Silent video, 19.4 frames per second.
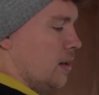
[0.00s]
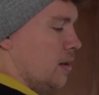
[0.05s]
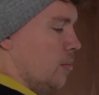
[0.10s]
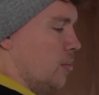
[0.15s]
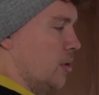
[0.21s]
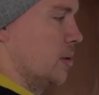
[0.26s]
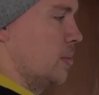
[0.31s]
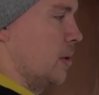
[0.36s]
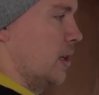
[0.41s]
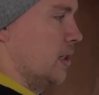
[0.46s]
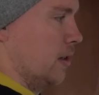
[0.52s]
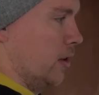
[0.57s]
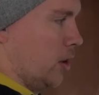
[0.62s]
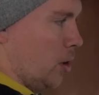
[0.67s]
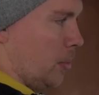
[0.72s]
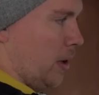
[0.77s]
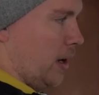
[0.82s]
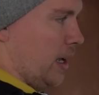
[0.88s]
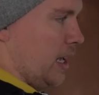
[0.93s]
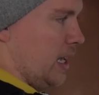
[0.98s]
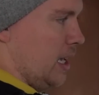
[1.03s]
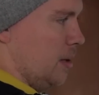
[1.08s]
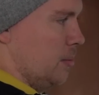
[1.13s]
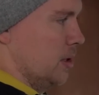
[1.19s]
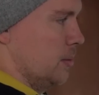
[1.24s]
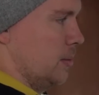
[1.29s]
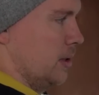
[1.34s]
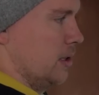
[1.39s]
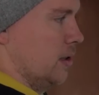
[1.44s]
The bar's going to come out here,
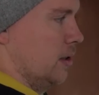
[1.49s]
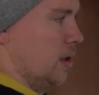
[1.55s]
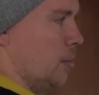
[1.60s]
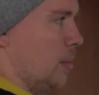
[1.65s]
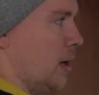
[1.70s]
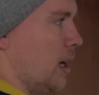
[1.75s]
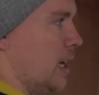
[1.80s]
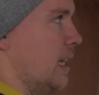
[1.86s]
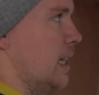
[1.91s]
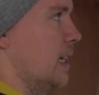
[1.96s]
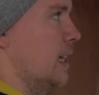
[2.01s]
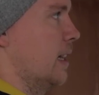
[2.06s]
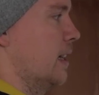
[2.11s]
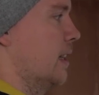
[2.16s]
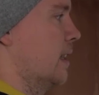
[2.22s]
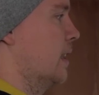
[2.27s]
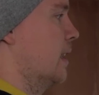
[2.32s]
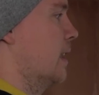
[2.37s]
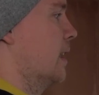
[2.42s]
buzz bar's going to come out here.